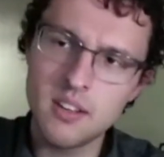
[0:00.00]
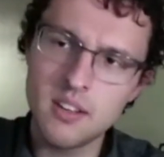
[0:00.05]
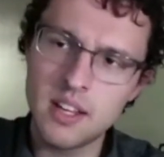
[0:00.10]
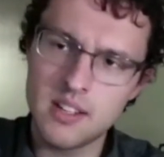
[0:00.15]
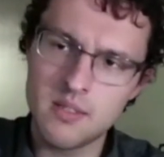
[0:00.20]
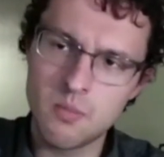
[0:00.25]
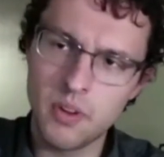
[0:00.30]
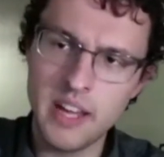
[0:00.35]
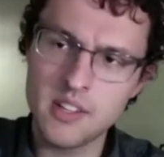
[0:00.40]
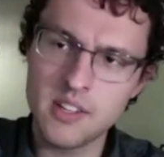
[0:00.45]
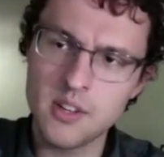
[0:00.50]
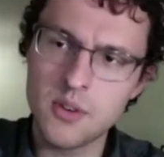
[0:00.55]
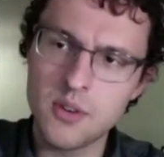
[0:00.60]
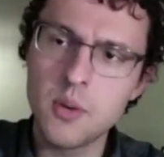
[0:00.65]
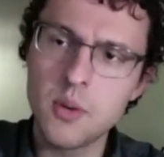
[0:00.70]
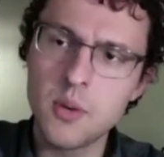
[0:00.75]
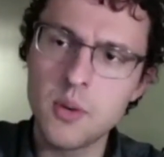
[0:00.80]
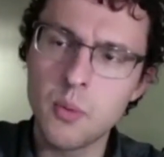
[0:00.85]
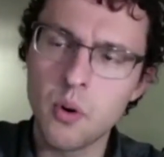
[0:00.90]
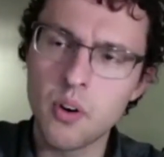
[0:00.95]
won that
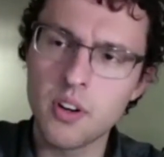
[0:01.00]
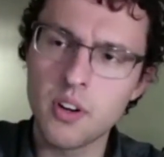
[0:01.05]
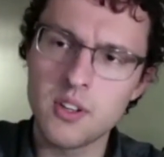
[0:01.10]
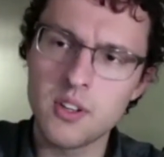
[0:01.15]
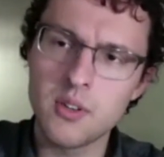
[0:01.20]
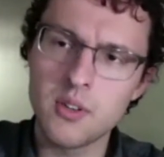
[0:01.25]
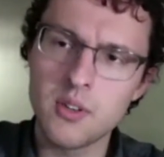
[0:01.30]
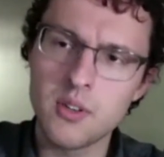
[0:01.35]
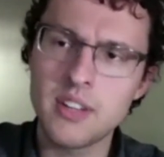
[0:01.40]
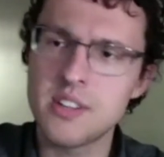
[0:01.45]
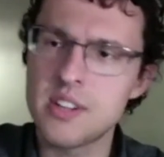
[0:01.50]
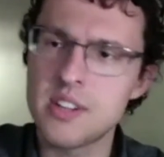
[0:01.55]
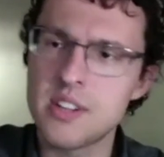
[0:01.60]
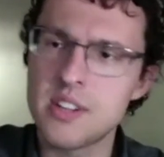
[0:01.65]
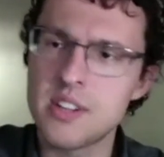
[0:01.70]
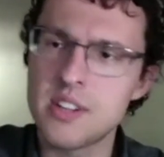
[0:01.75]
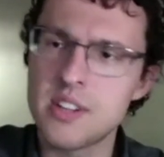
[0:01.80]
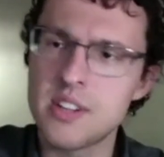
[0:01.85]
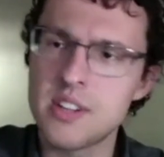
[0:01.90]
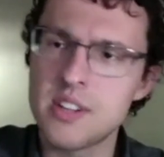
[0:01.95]
Tony Award in
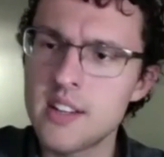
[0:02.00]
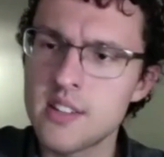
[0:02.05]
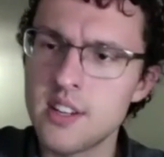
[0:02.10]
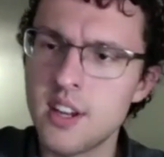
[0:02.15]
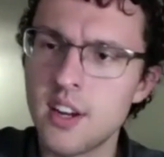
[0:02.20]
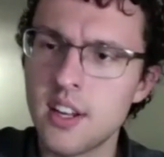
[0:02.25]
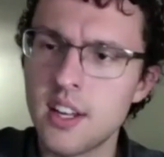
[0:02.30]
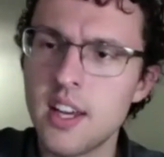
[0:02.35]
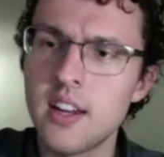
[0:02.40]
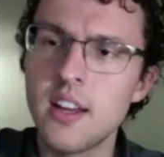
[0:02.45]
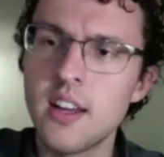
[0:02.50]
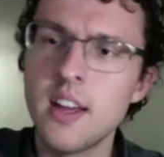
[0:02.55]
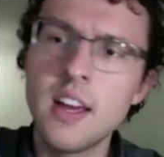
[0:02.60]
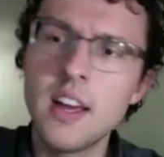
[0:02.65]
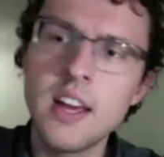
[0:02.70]
2009 as a young kid,